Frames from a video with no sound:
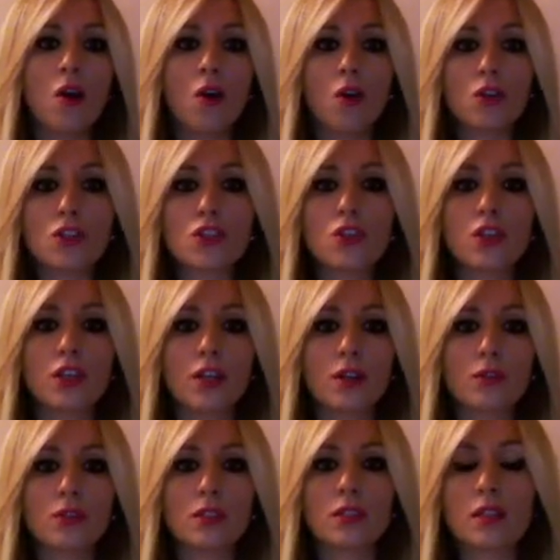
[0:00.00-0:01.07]
also
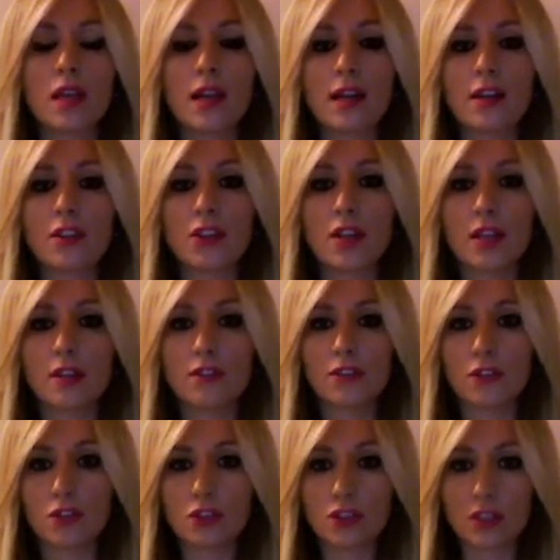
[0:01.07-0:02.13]
included
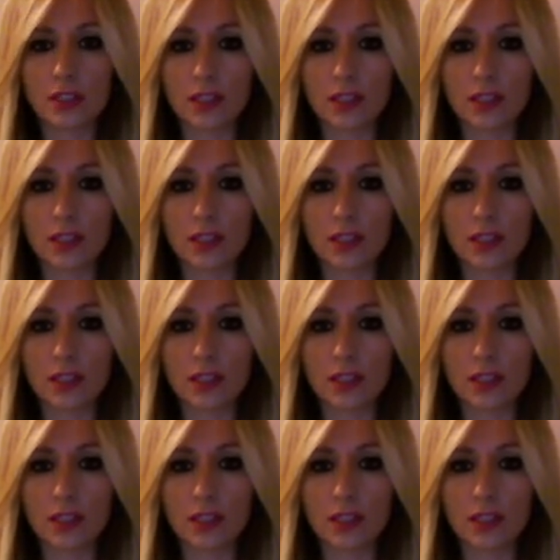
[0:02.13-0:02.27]
earth-reinforced